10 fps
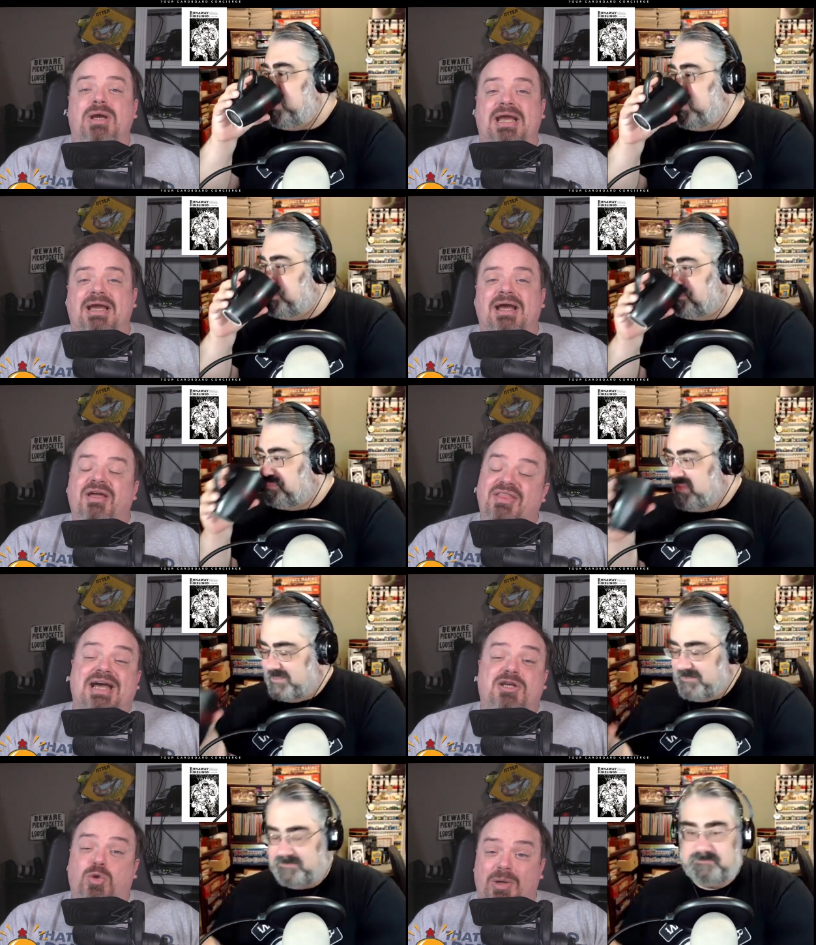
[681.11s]
Speaker 1: way
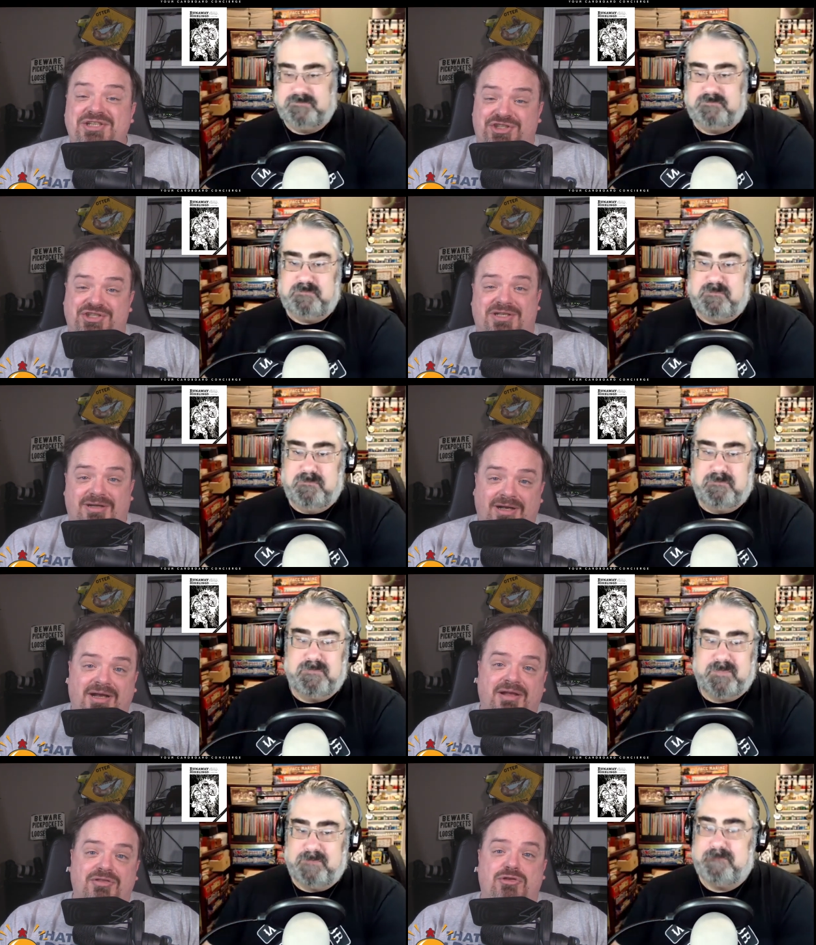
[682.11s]
that question,
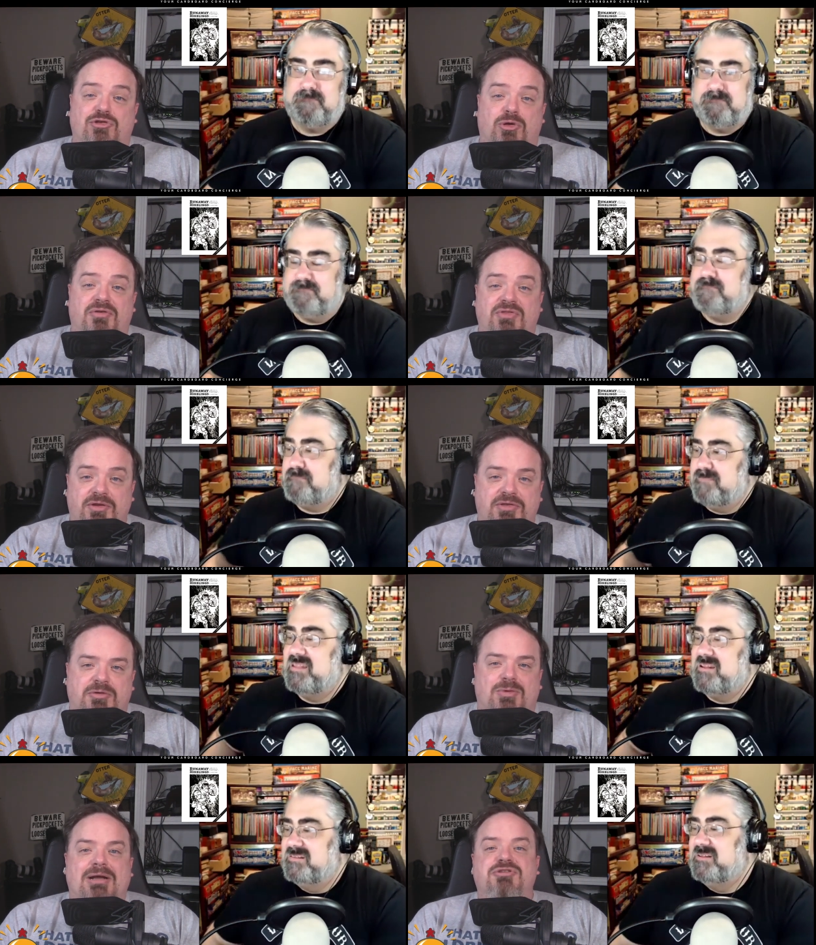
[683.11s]
the sort of that,
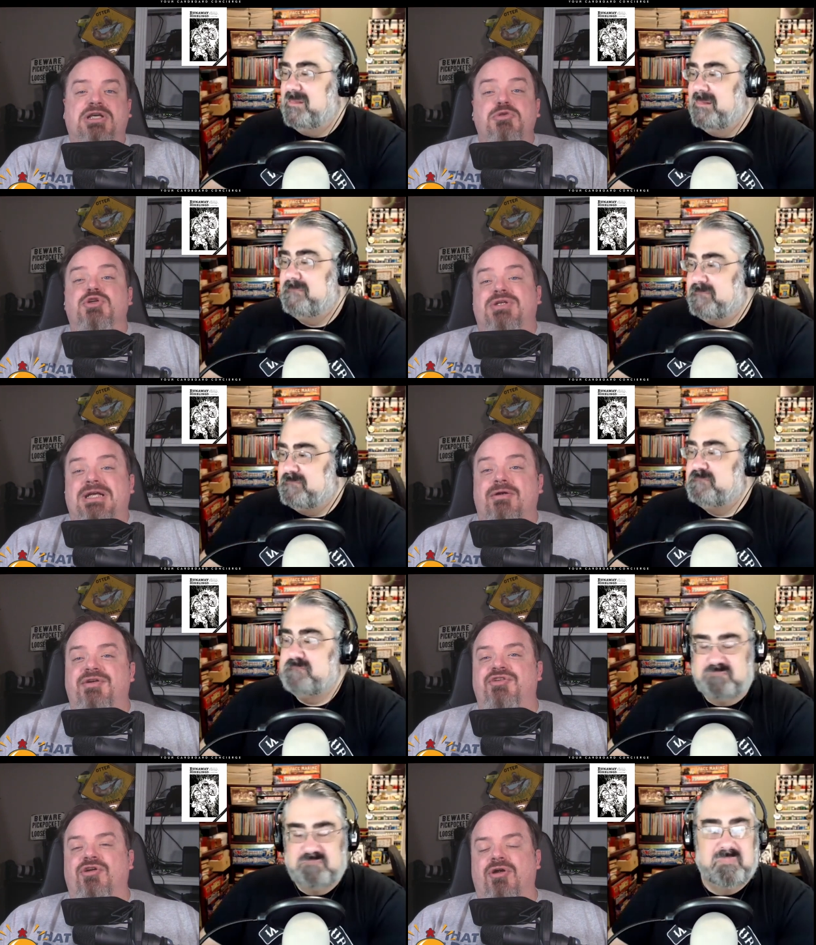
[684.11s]
that rounds out your
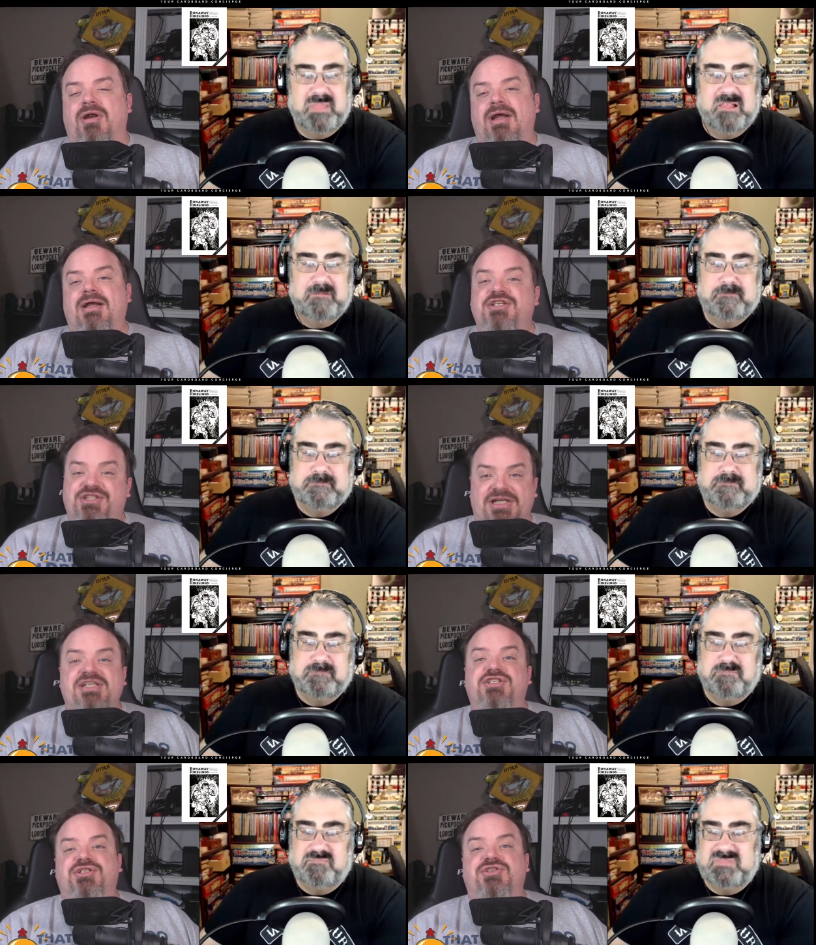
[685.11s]
character,
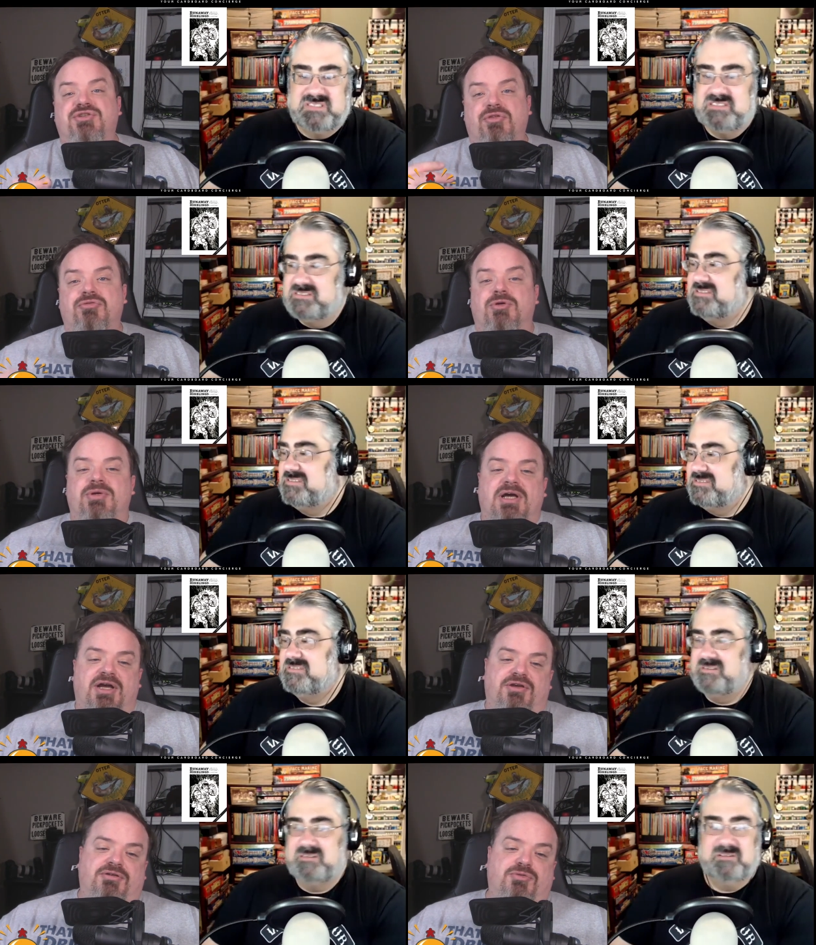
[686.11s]
changes through
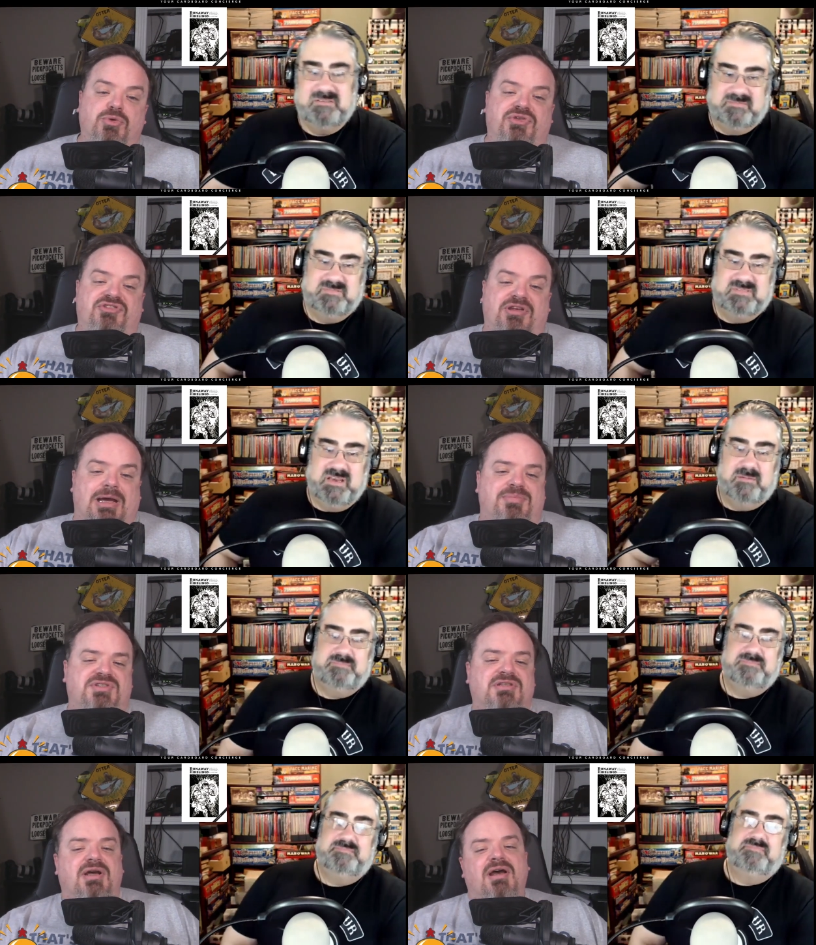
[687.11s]
uh, through the
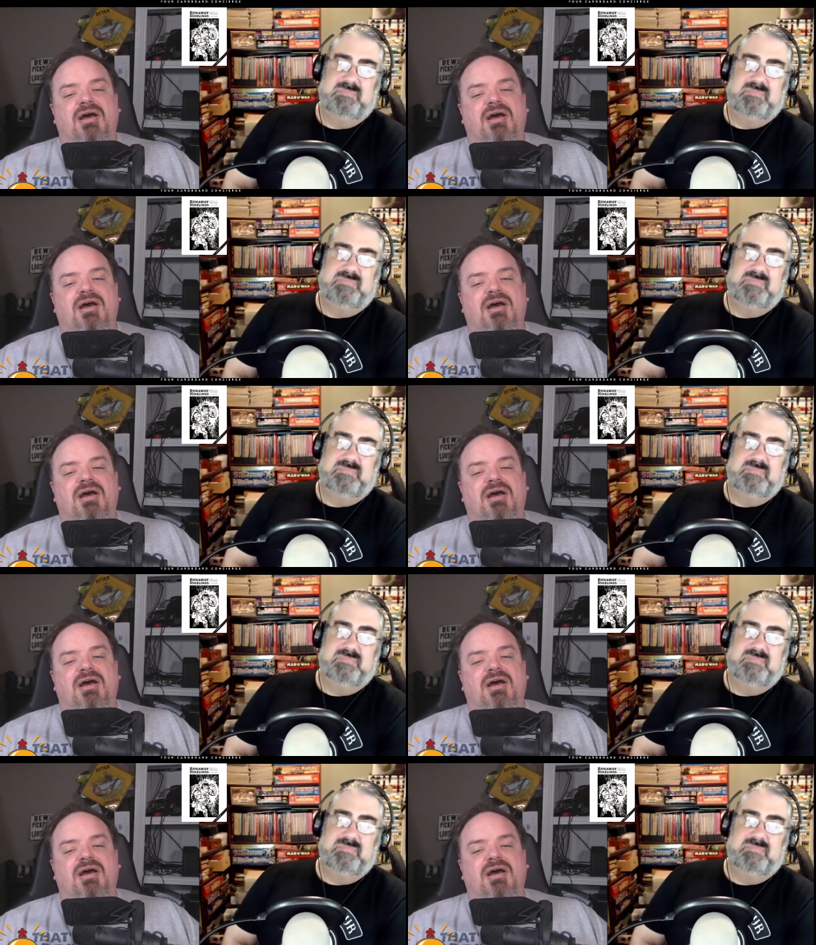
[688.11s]
steps,